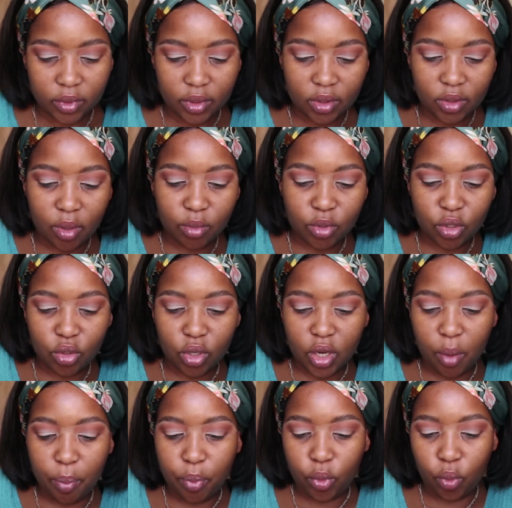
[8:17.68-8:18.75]
So I'm just
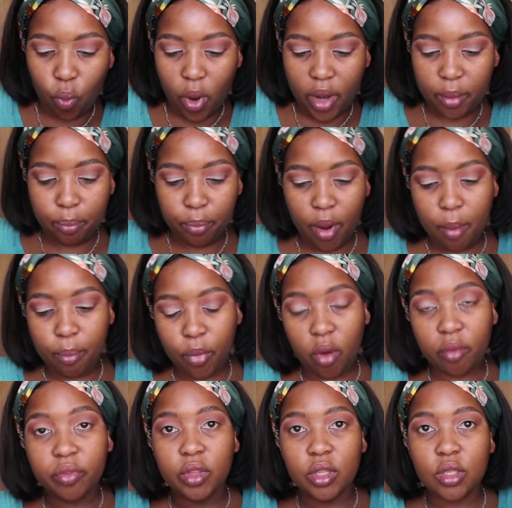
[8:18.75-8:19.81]
gonna put one pump
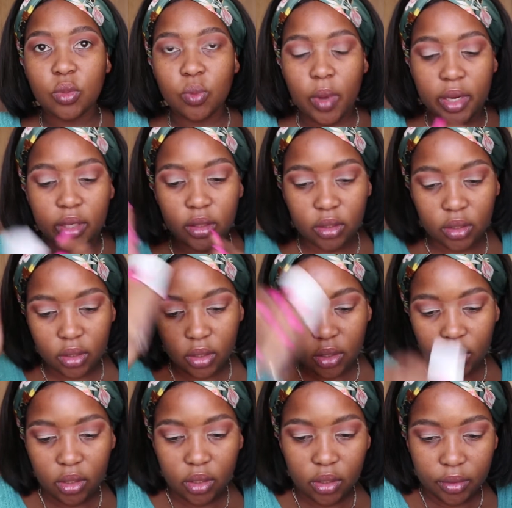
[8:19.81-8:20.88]
of this one,
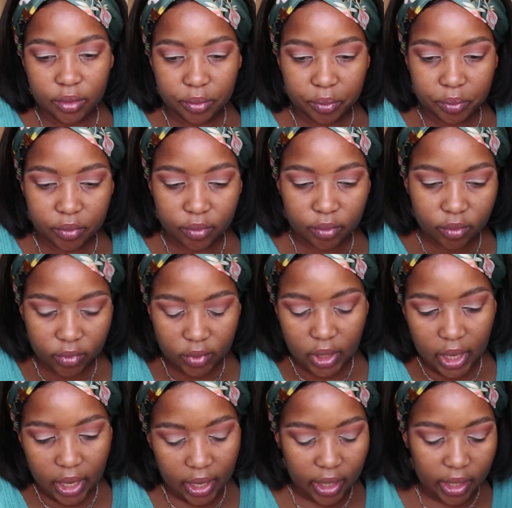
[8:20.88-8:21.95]

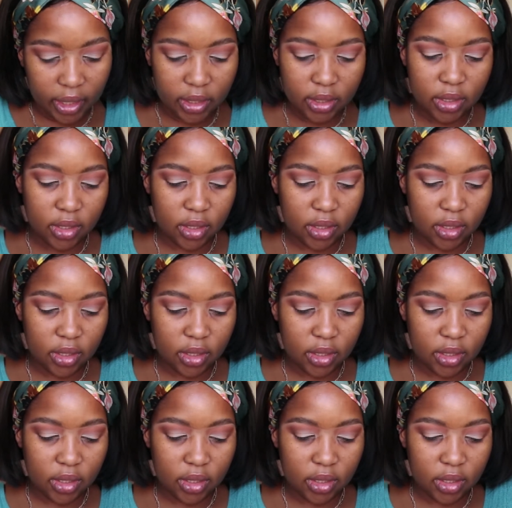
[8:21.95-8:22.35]
and